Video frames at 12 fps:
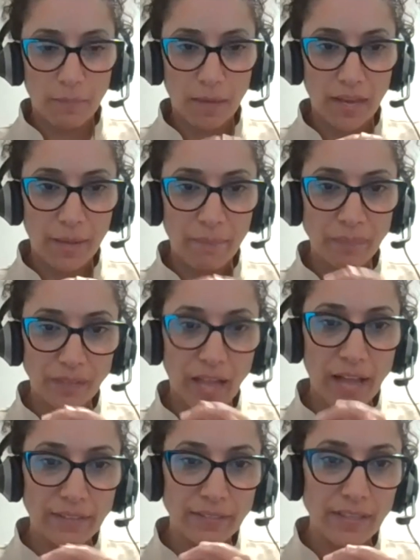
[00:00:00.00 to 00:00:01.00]
um,
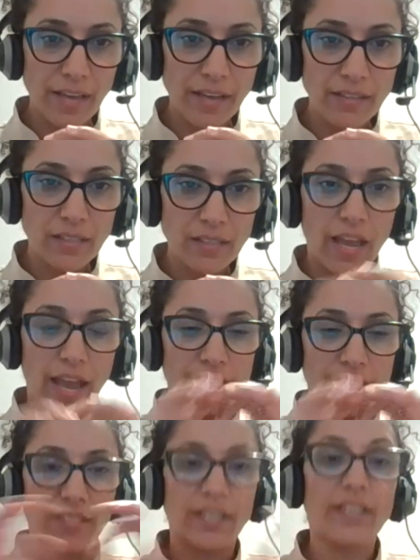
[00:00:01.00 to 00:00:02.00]
antigens
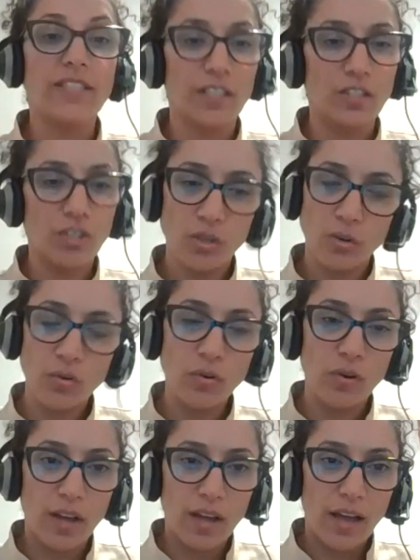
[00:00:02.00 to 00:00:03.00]
and
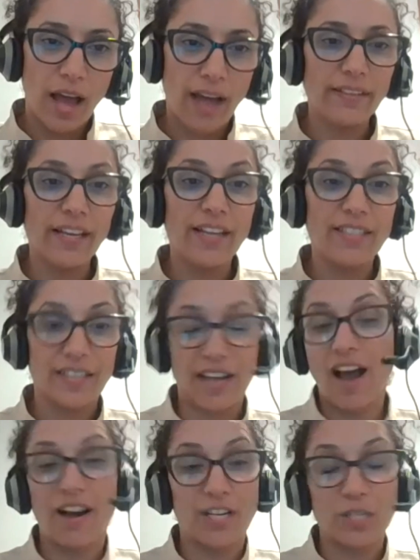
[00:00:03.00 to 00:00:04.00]
62 antigens that
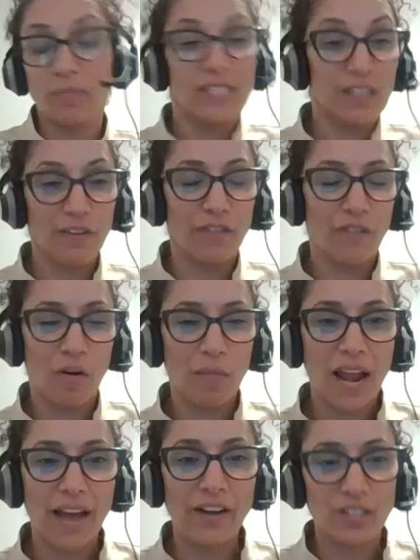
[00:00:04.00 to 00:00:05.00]
are specific for
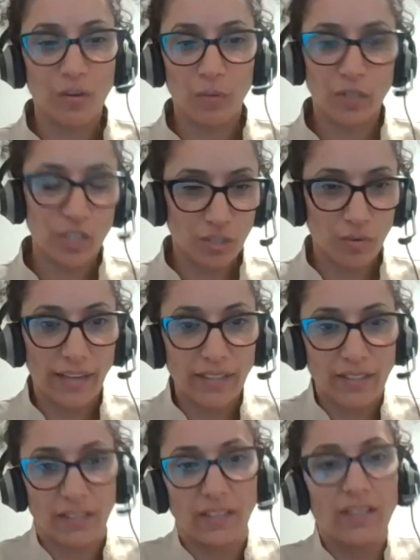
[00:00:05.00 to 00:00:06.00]
melanosome, which is
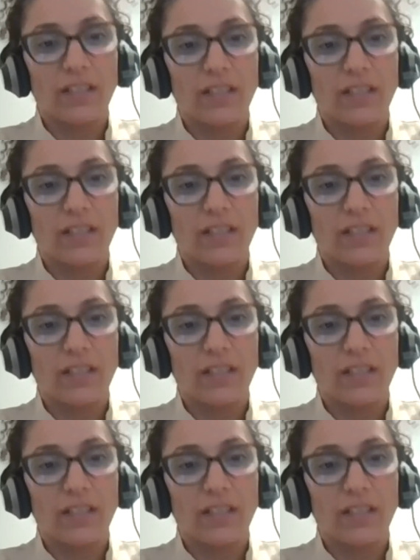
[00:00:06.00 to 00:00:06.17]
crazy